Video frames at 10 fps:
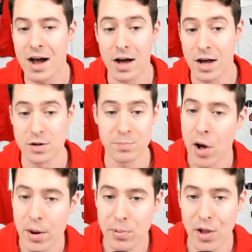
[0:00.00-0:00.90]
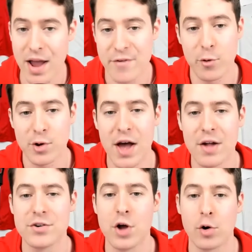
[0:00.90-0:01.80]
a punt play,
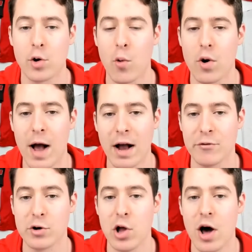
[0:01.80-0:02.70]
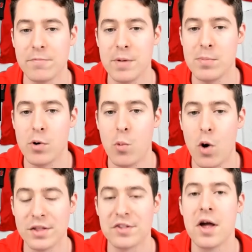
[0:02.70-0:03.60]
$4,000 quarterback for a lot of people
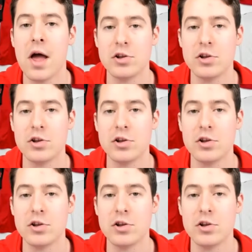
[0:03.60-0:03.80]
once